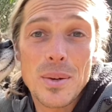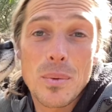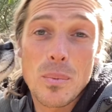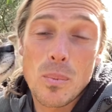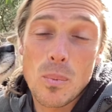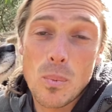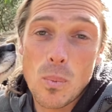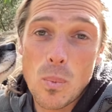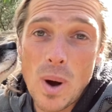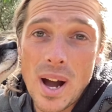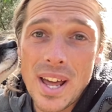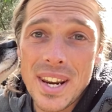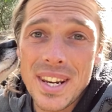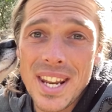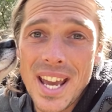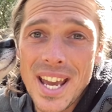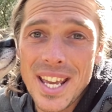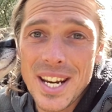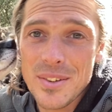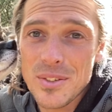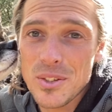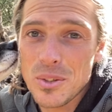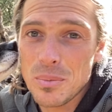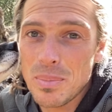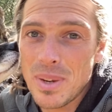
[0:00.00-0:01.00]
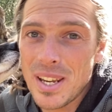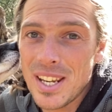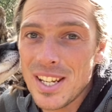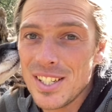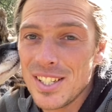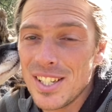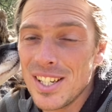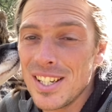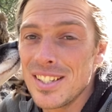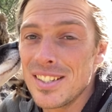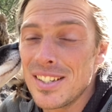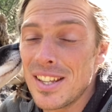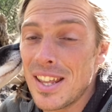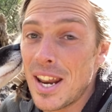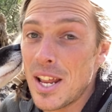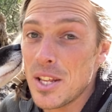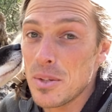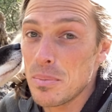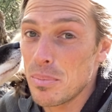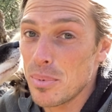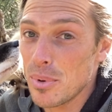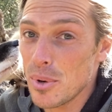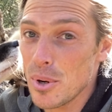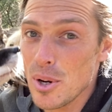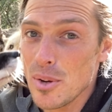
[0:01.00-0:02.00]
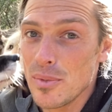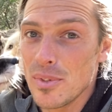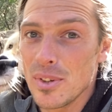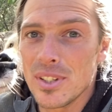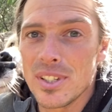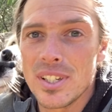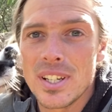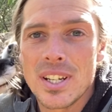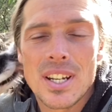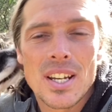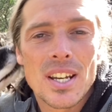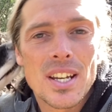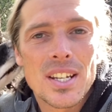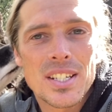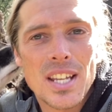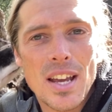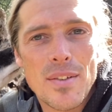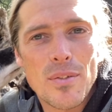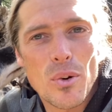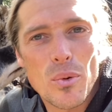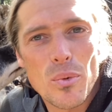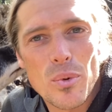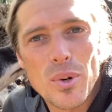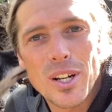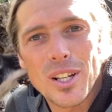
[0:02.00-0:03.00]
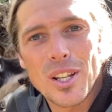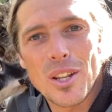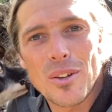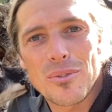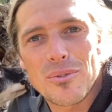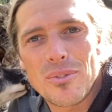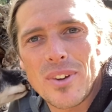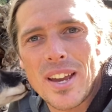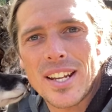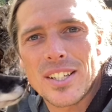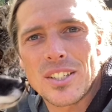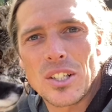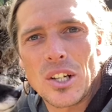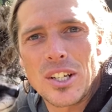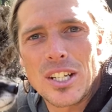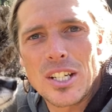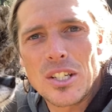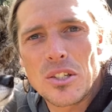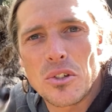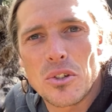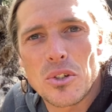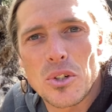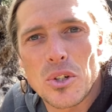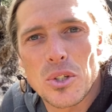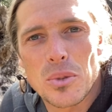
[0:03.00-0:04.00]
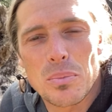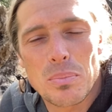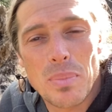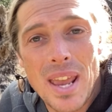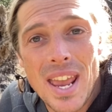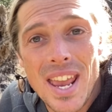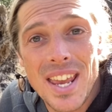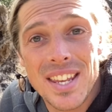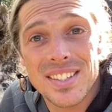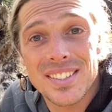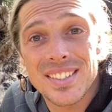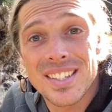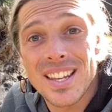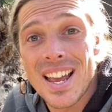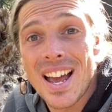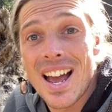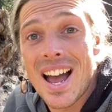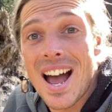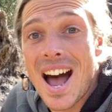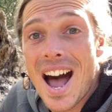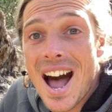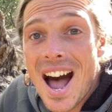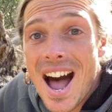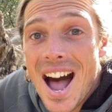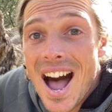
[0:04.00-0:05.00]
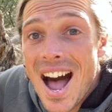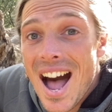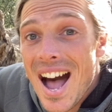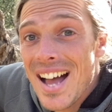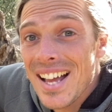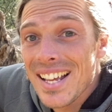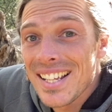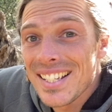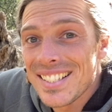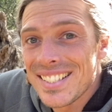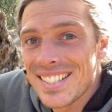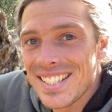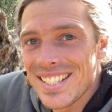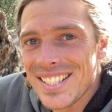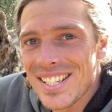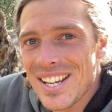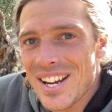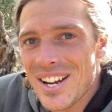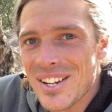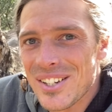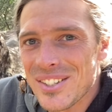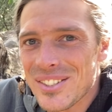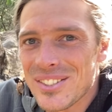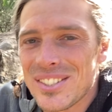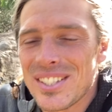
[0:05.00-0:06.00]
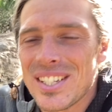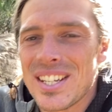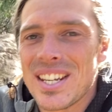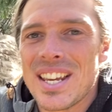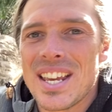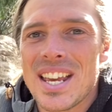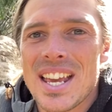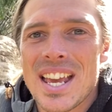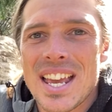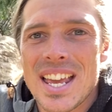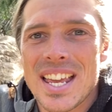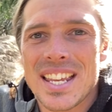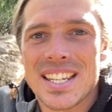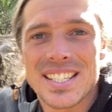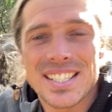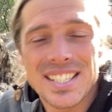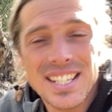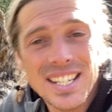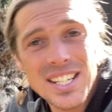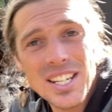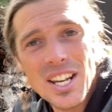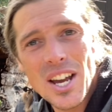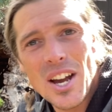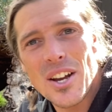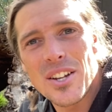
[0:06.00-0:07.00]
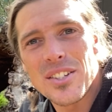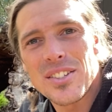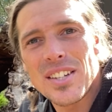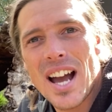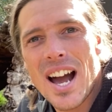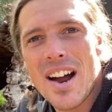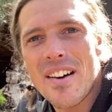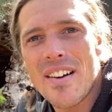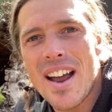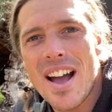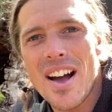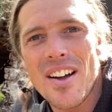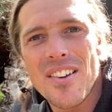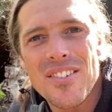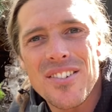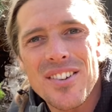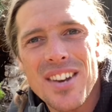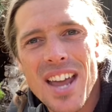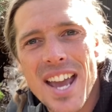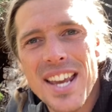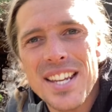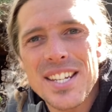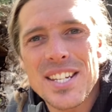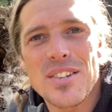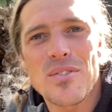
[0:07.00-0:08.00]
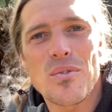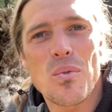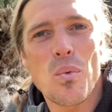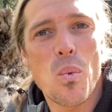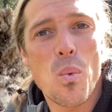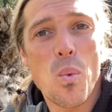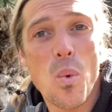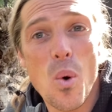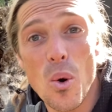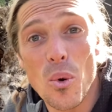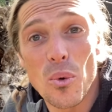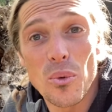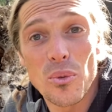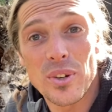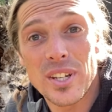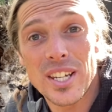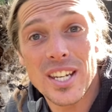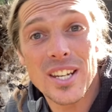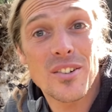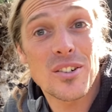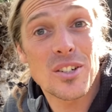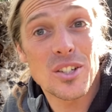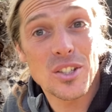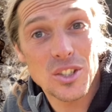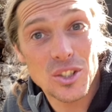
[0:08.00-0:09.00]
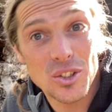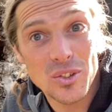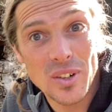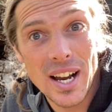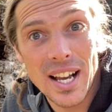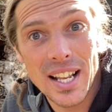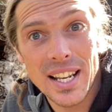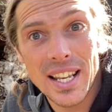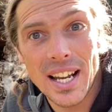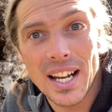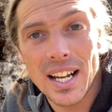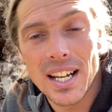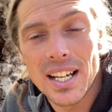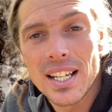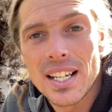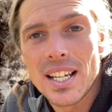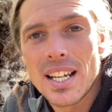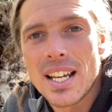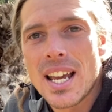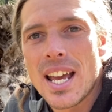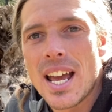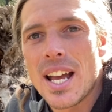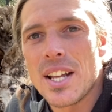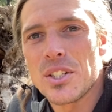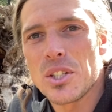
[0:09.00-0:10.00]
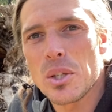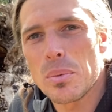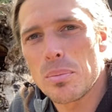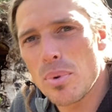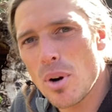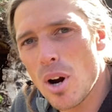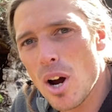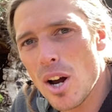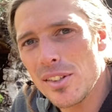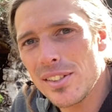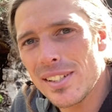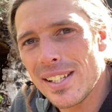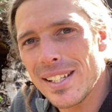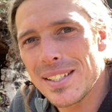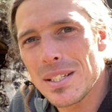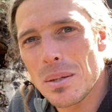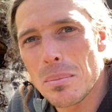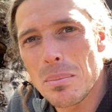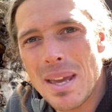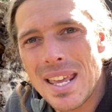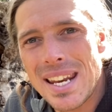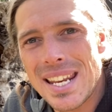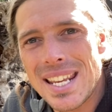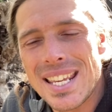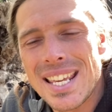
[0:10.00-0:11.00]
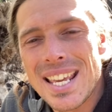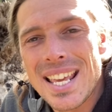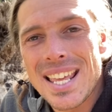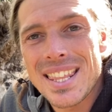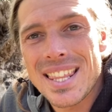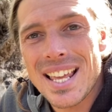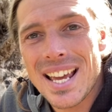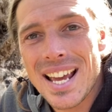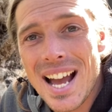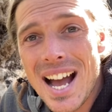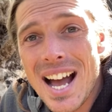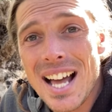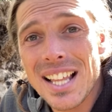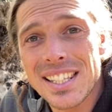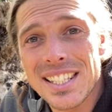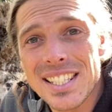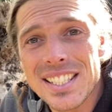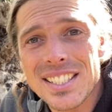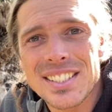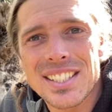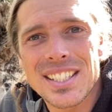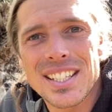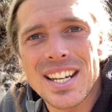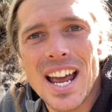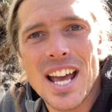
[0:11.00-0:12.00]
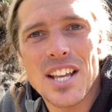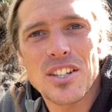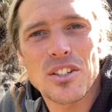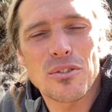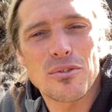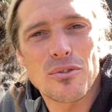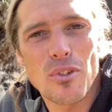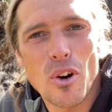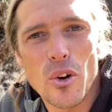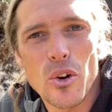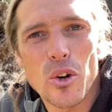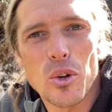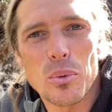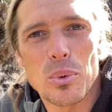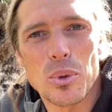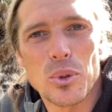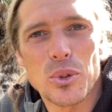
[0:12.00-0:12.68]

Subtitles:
One native species that has proven to have a real effect on introduced pests are dingoes. And dingoes are our native wolf here in Australia. And surprisingly to many, they are listed as a vulnerable